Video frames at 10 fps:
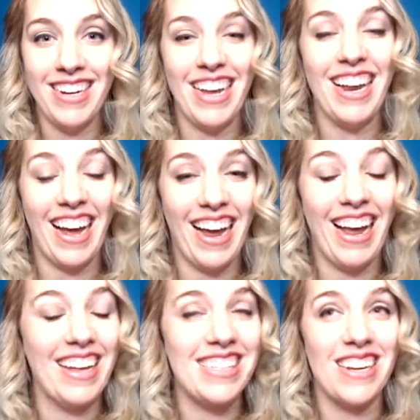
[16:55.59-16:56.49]

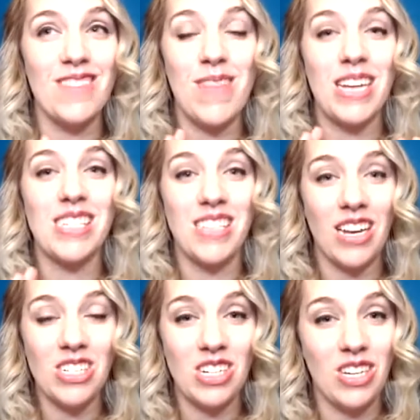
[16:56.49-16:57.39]
It's gonna make
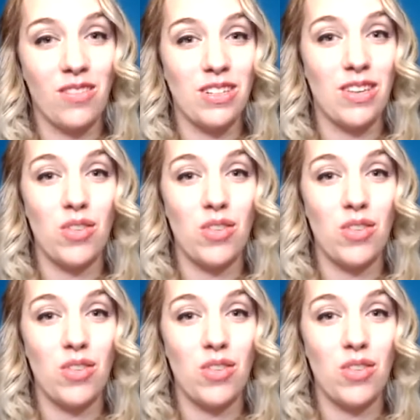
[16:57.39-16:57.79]
such a difference.